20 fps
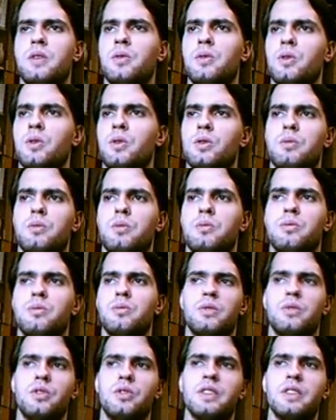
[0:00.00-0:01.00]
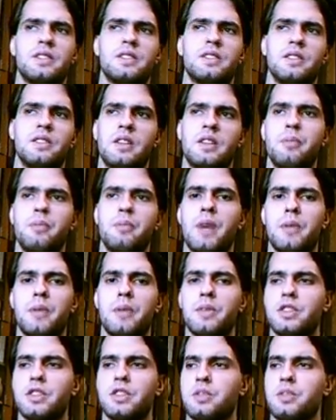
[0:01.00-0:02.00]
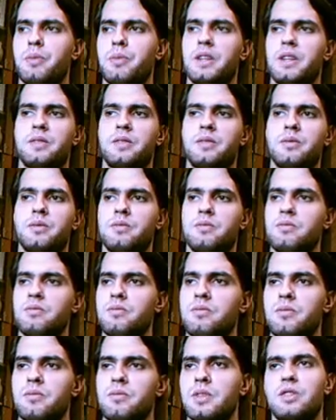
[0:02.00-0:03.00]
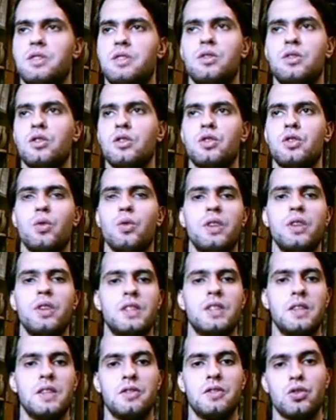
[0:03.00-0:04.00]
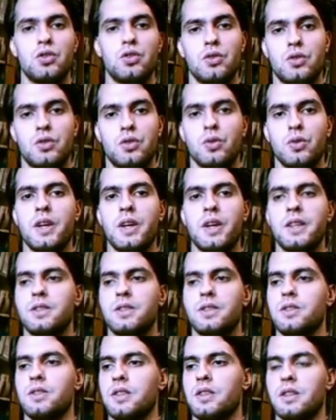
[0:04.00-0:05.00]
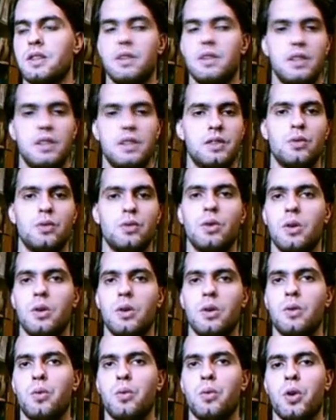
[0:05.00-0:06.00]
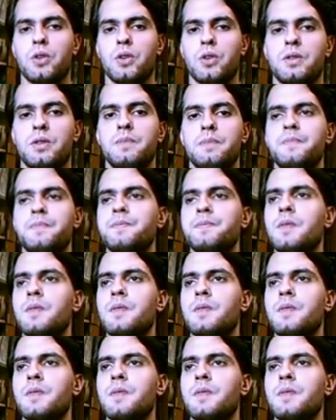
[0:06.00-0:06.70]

they were recently published, but it's not so easy even to get his works.